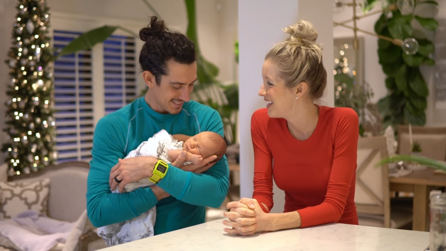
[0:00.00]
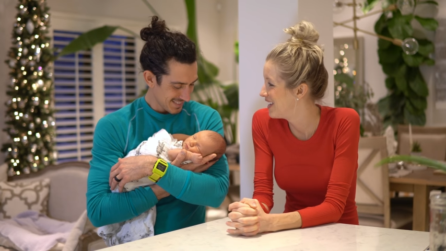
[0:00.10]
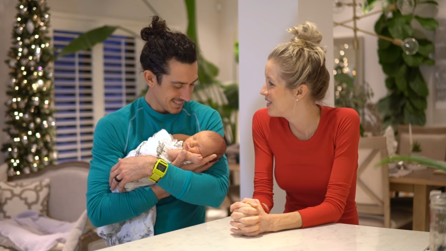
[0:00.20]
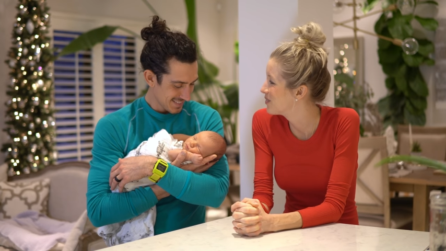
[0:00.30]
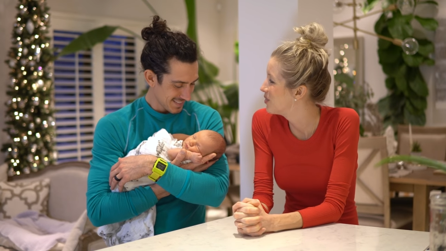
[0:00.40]

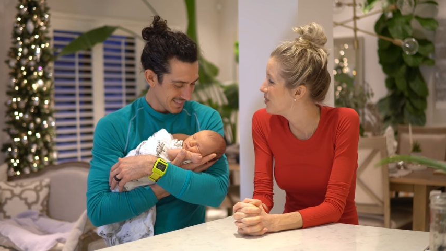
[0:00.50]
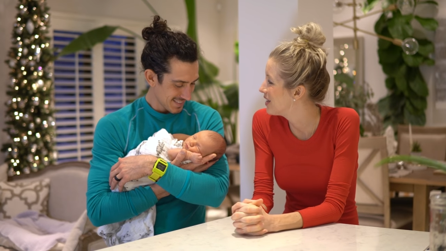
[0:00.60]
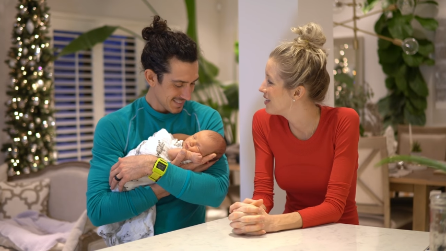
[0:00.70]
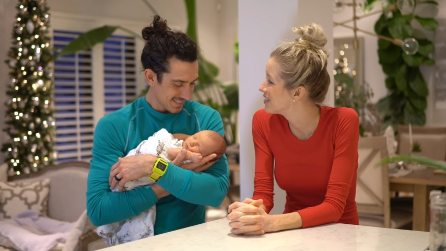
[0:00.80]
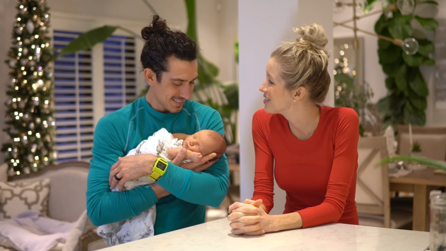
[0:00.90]
Speaker 1: and who
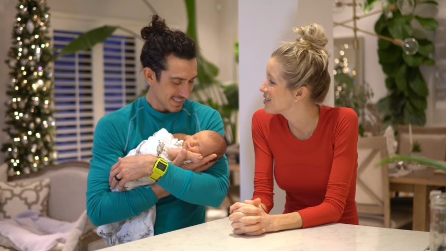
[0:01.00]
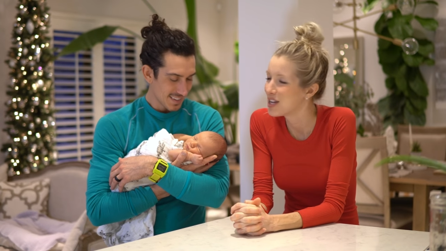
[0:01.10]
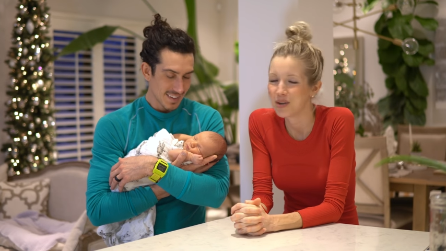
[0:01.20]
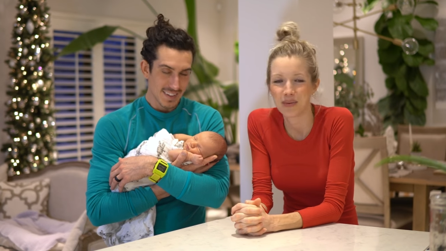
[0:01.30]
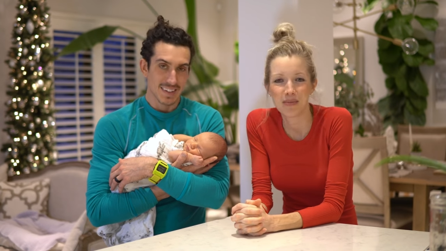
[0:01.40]
else?
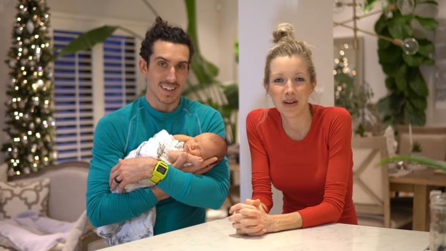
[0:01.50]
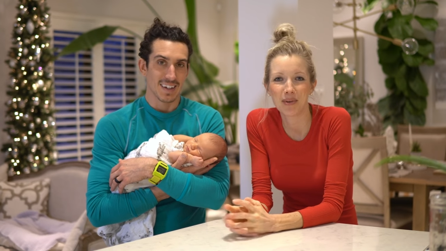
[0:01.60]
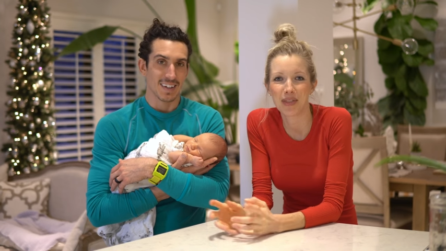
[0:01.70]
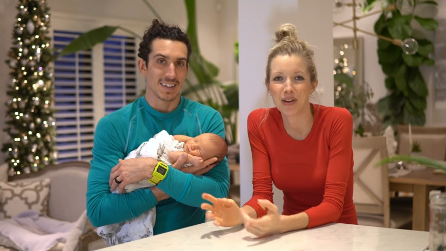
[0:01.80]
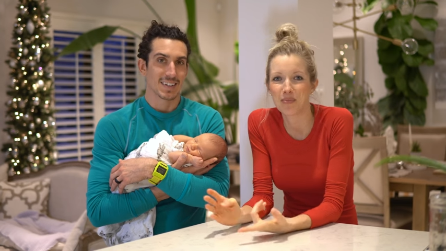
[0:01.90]
We met yeah.
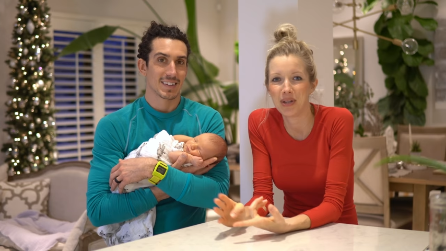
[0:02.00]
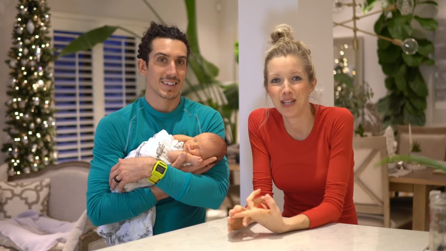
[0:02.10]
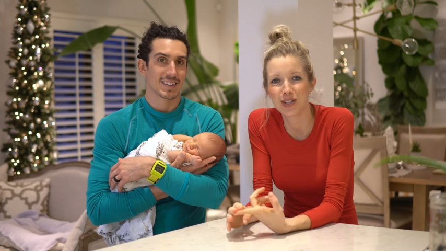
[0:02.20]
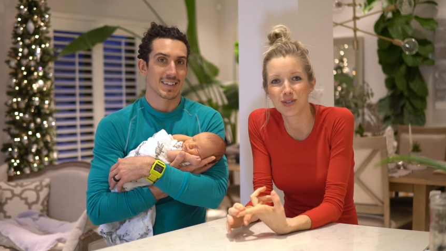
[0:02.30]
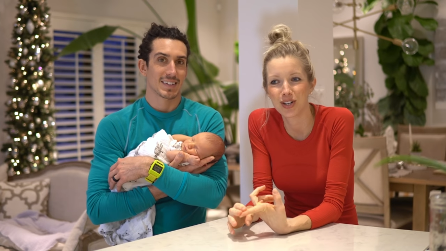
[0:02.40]
with our
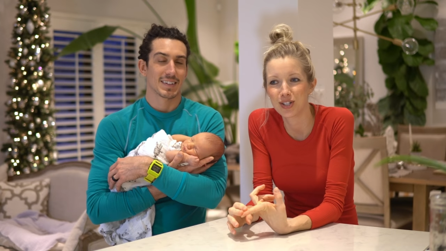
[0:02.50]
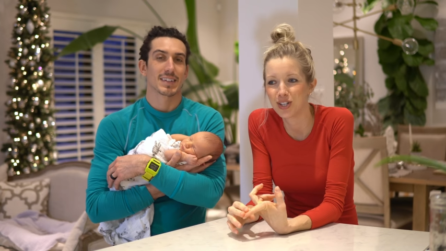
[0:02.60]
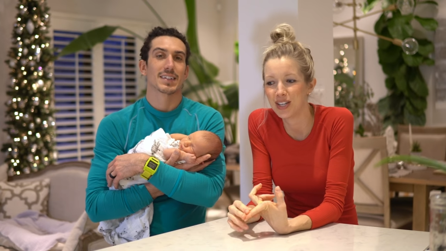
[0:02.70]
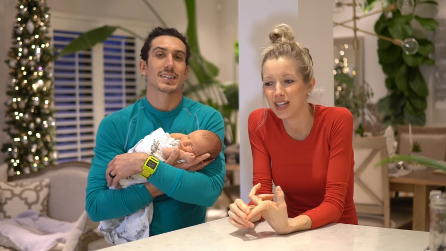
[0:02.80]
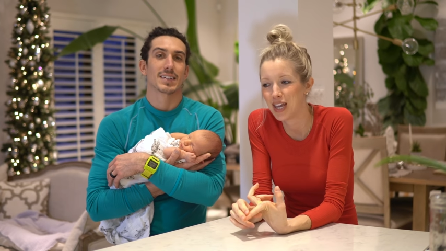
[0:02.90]

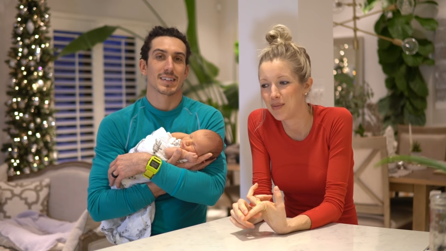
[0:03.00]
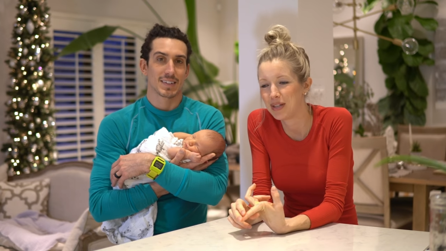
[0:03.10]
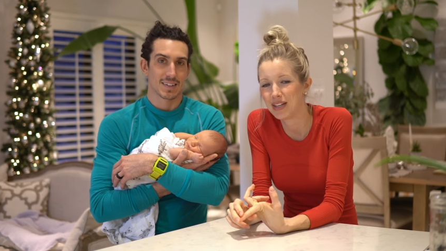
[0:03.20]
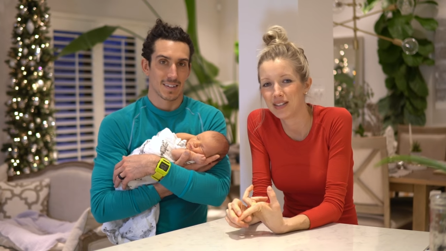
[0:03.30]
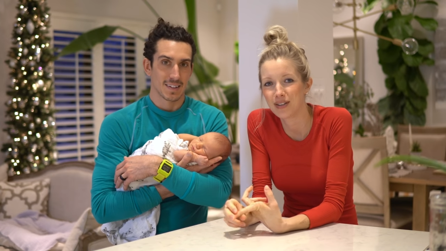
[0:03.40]
pediatrician. He came
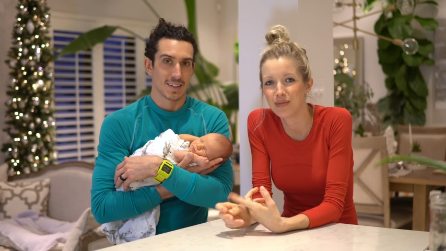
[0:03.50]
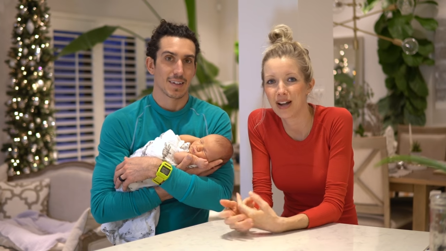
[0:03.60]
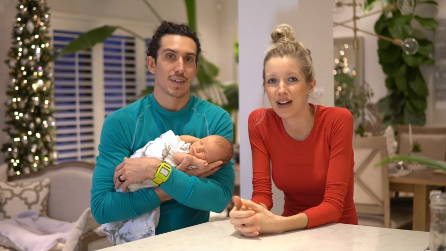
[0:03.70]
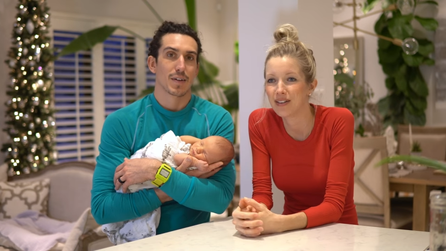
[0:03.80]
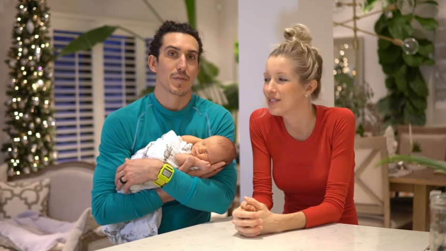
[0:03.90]
in and did
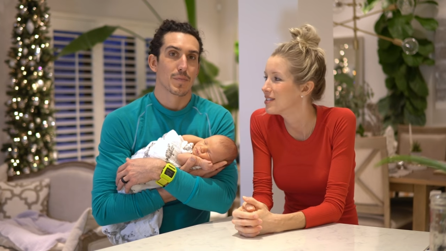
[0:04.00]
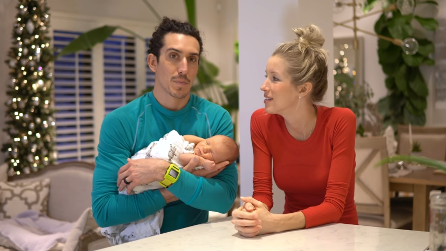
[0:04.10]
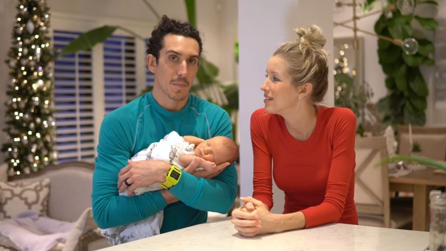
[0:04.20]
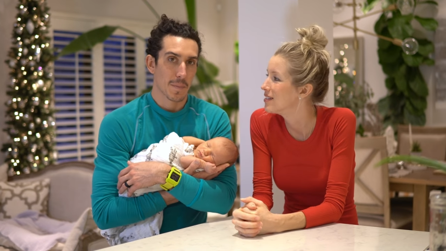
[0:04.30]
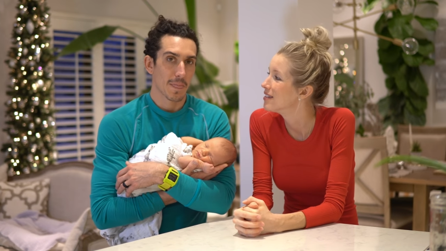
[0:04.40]
rounds,
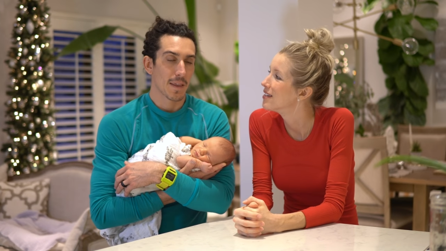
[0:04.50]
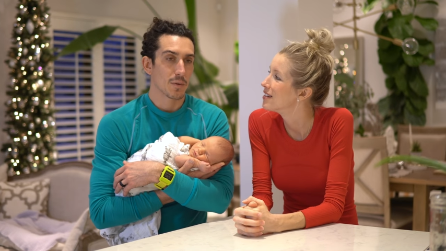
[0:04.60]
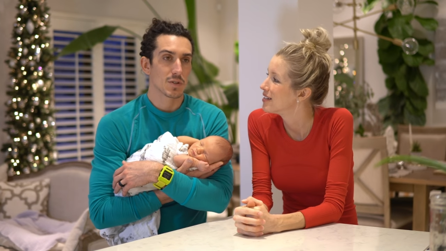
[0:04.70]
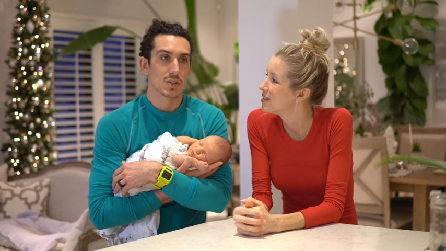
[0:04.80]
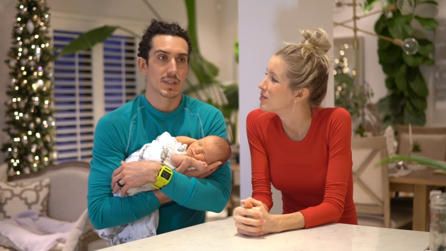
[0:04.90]
and
Speaker 2: it
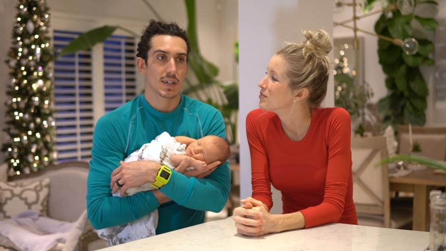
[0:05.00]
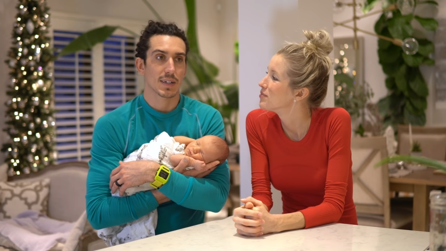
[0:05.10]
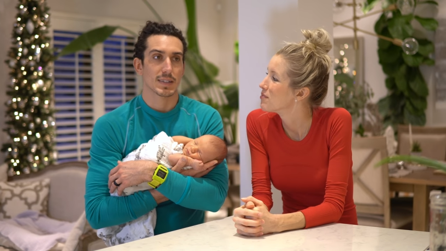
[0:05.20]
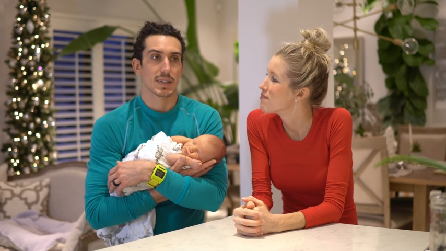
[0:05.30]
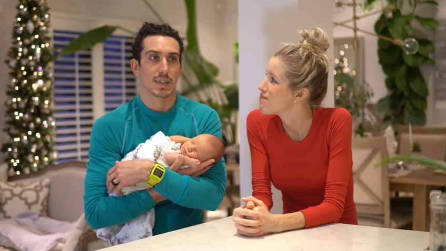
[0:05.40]
was just
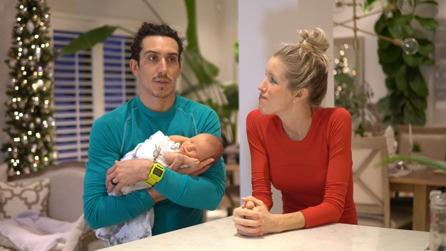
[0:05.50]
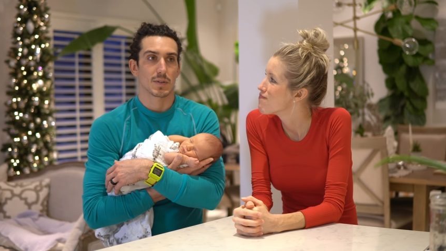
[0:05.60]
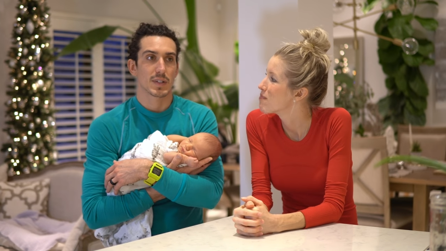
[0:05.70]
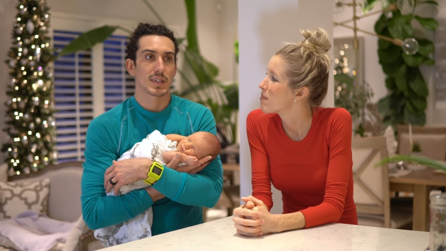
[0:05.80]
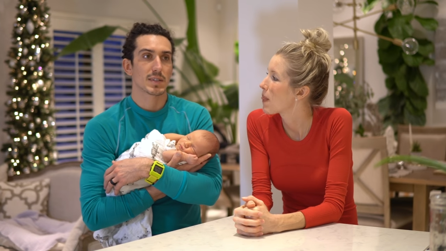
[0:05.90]
nice. Again, it was
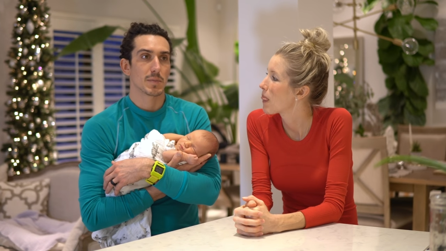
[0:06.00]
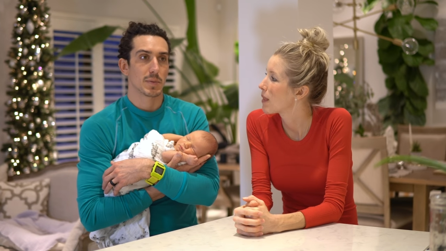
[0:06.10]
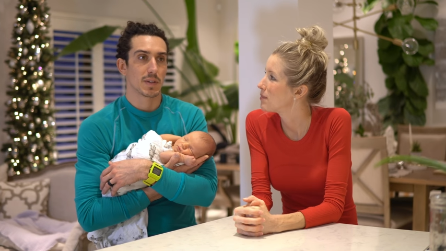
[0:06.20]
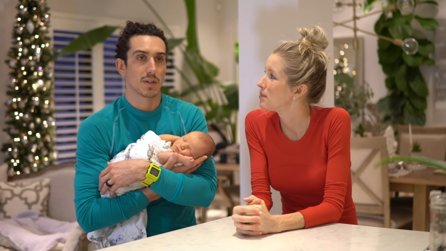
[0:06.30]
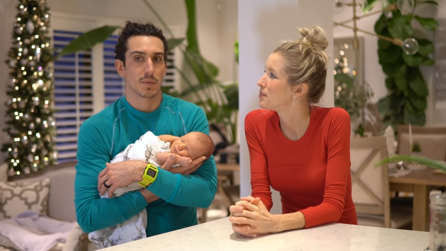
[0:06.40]
nice to be
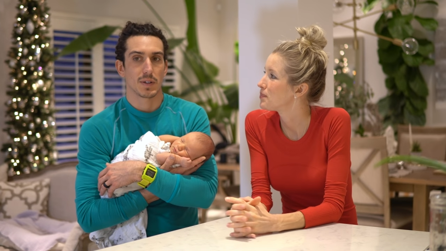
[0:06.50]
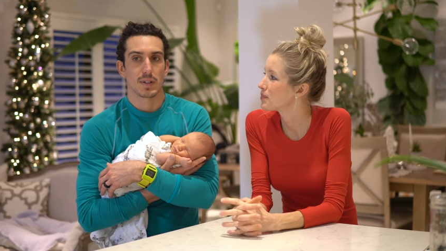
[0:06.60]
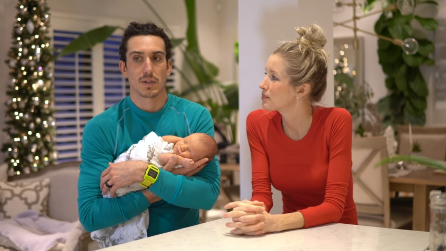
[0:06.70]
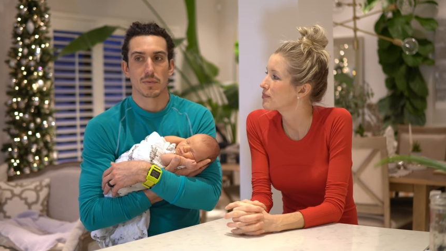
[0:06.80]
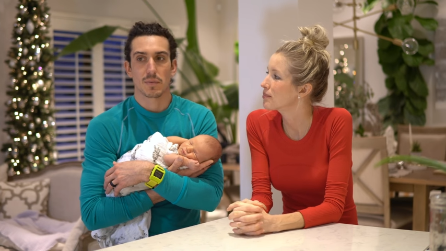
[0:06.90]
there. We